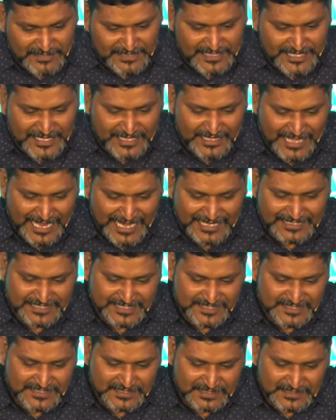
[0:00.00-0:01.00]
Now, when they
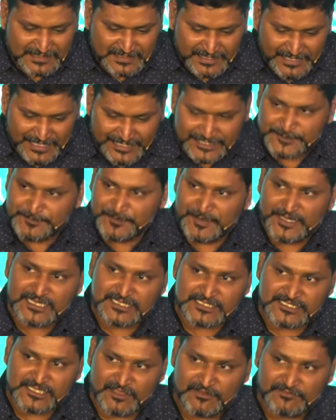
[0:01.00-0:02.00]
had this
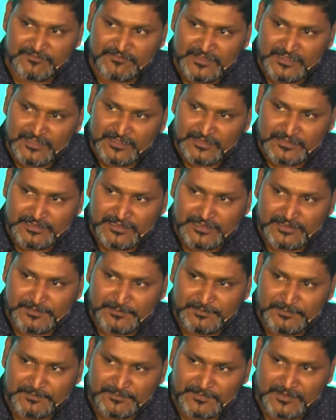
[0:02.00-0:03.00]
experience of,
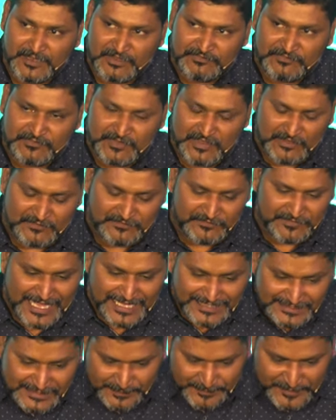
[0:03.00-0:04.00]
uh, of,
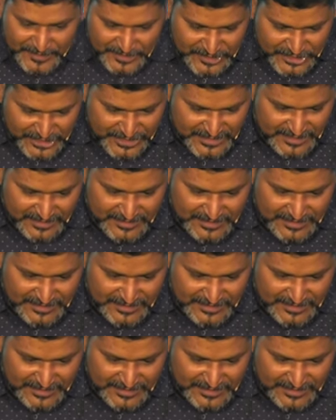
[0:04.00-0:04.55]
of accepting